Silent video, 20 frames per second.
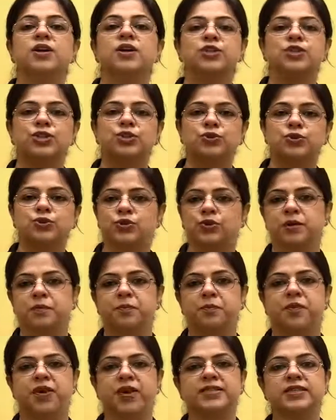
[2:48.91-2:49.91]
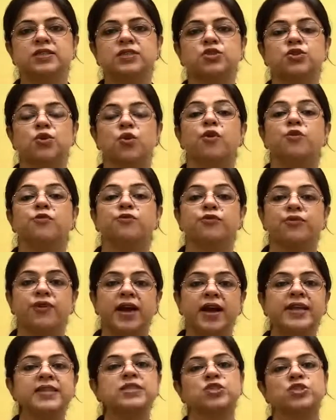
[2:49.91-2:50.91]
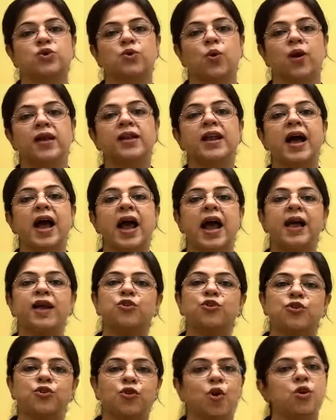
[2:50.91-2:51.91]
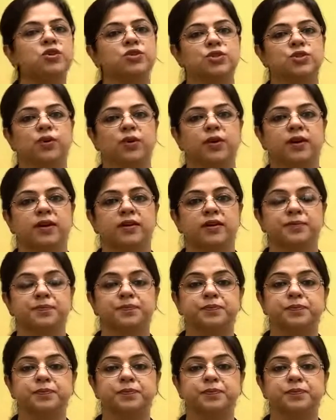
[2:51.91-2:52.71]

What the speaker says: due to the presence of red soil and rocks on it.